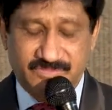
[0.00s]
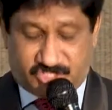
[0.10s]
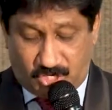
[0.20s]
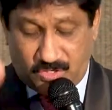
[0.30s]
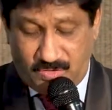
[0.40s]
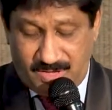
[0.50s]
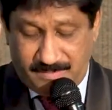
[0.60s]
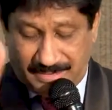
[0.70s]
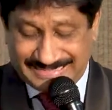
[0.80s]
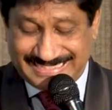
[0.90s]
So,
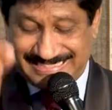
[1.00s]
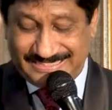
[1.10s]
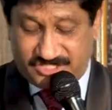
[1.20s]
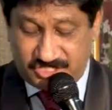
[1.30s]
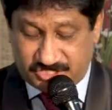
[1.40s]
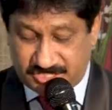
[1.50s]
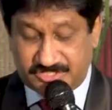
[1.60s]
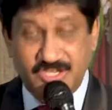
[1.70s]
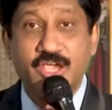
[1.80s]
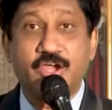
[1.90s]
brothers and
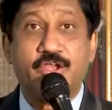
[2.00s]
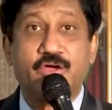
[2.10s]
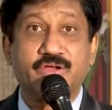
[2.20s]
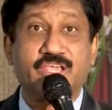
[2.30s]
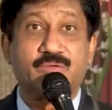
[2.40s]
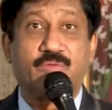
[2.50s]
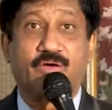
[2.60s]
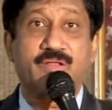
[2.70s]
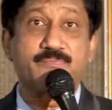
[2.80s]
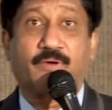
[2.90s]
sisters, don't give
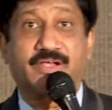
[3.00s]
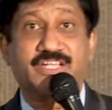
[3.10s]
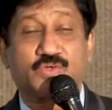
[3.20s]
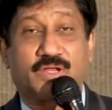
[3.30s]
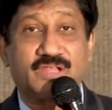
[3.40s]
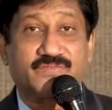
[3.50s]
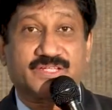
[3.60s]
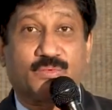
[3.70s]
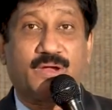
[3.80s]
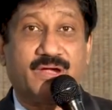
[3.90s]
more importance only for
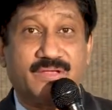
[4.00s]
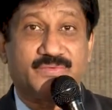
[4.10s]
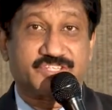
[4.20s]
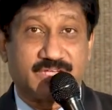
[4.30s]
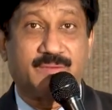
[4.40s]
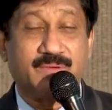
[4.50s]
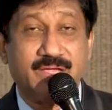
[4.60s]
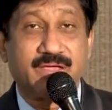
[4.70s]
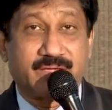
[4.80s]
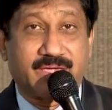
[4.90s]
the worldly wisdom,
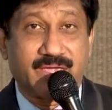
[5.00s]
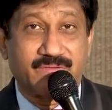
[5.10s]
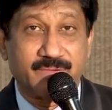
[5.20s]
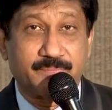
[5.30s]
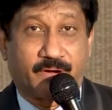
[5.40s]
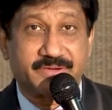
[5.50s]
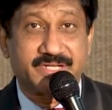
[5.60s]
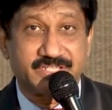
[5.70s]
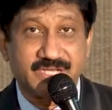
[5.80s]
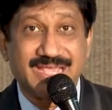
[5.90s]
give
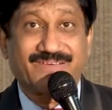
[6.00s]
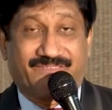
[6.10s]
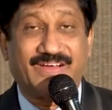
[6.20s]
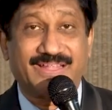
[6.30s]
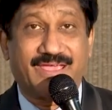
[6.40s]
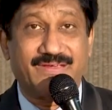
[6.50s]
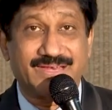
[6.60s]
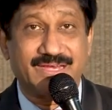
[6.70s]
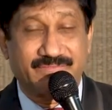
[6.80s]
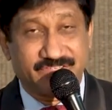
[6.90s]
importance for the
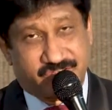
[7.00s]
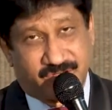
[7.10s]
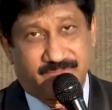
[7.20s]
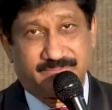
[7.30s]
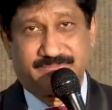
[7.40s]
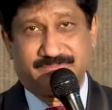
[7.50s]
heavenly wisdom.